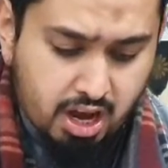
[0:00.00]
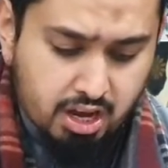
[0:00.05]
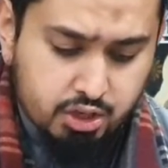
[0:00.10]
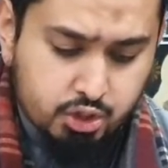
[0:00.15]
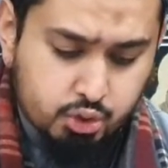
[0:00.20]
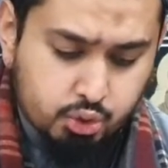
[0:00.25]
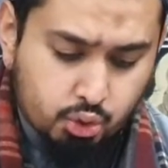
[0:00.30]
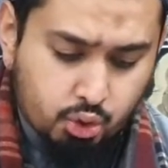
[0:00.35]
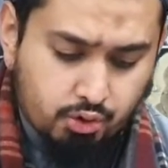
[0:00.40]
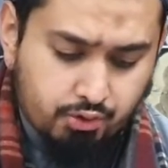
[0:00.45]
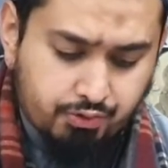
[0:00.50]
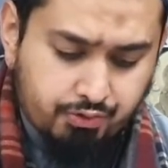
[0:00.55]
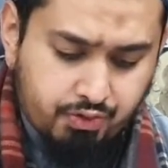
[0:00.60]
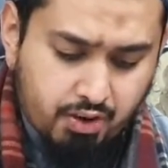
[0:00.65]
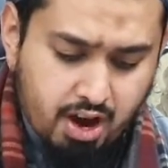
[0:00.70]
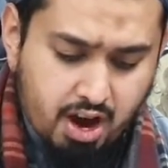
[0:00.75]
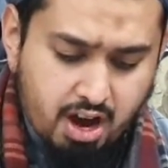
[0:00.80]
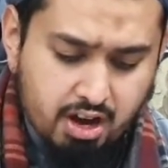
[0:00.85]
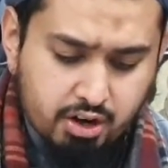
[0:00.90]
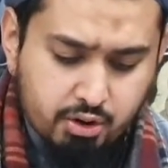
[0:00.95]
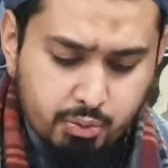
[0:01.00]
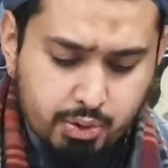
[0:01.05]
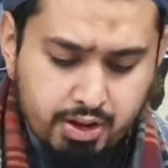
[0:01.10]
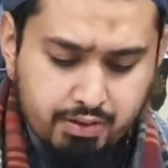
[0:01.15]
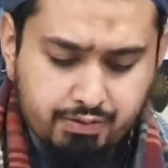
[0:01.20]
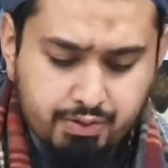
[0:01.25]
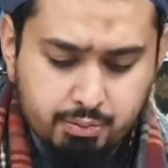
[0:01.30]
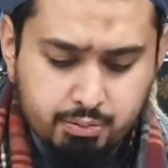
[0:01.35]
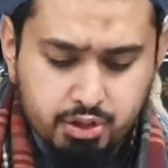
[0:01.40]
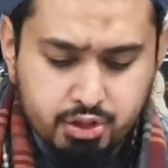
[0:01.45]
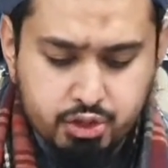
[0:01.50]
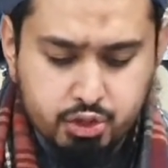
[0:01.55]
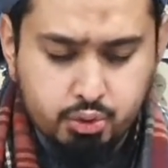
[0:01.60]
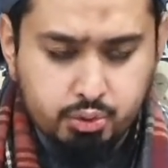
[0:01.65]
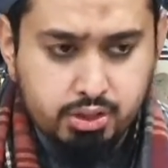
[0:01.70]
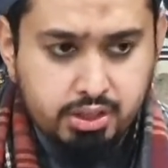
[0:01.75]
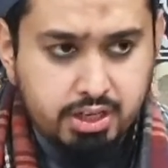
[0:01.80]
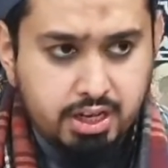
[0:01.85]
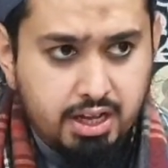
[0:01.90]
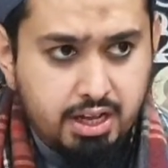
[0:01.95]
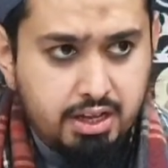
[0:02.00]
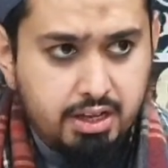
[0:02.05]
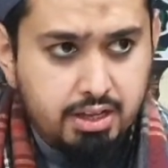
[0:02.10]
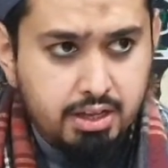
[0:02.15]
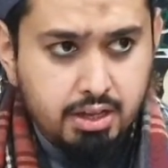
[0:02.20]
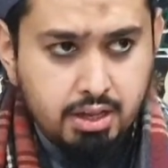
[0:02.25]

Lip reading: are so far away from the sunnah.